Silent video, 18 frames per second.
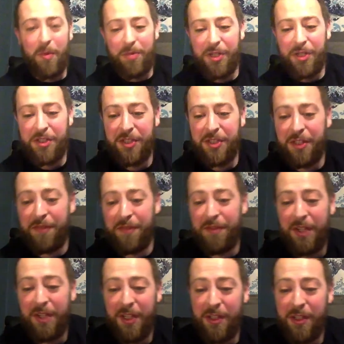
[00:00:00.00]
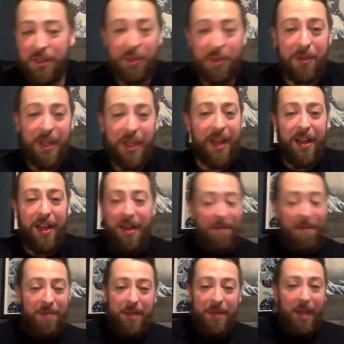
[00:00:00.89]
appreciative. So
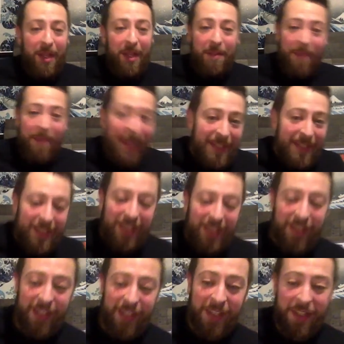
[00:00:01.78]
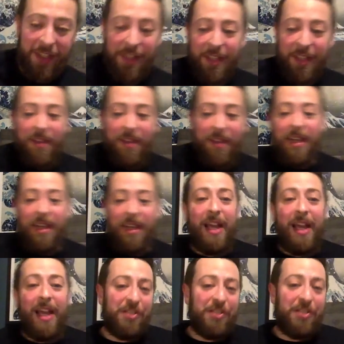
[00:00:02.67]
yeah, amazingly,
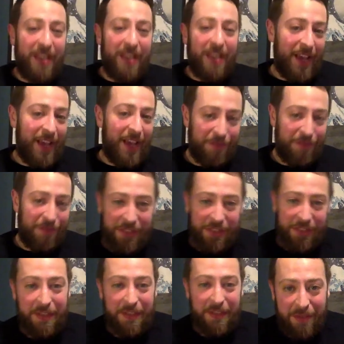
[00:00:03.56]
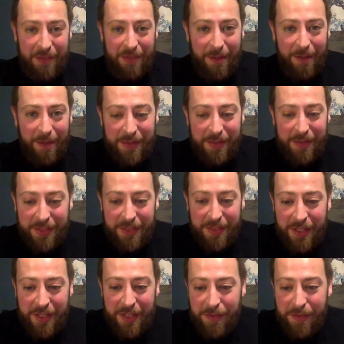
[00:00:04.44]
I actually have received comics
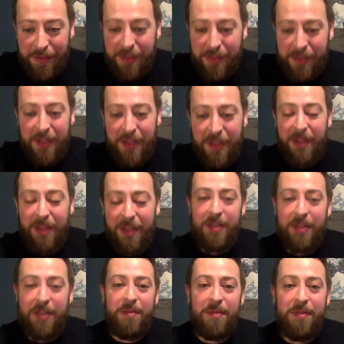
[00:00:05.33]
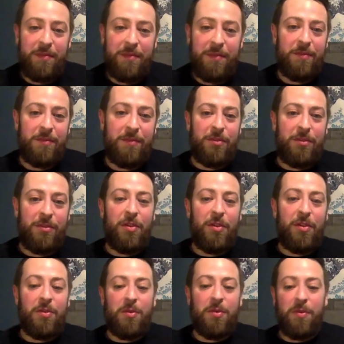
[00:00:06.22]
as gifts.
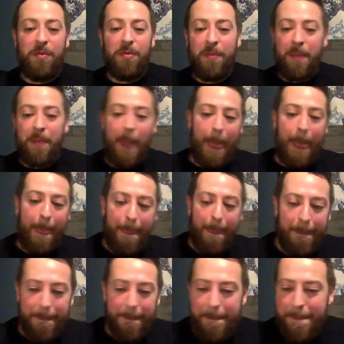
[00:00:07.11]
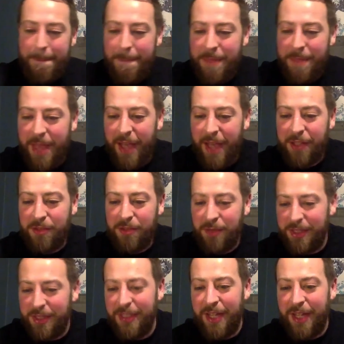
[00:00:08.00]
So cool. Next,
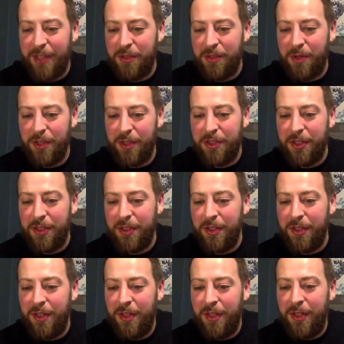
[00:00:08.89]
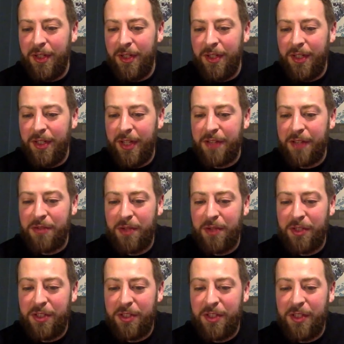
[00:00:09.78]
what's the next question? Next
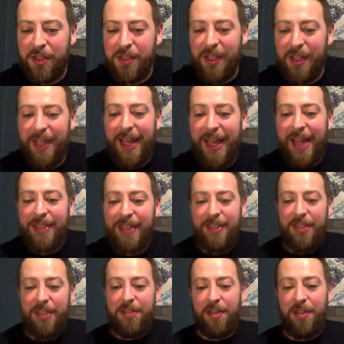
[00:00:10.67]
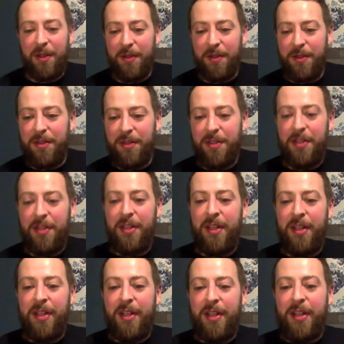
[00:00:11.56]
question is, as an adult,
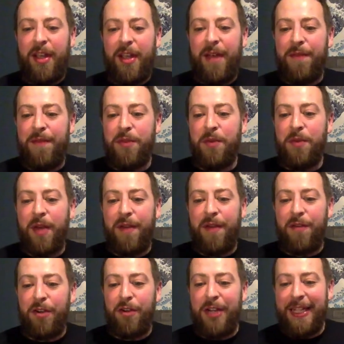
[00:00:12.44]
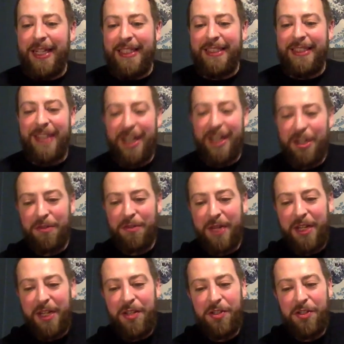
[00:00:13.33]
have you ever
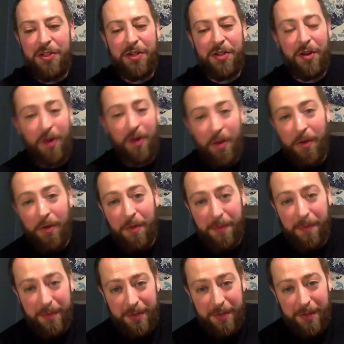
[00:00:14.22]
decorated your home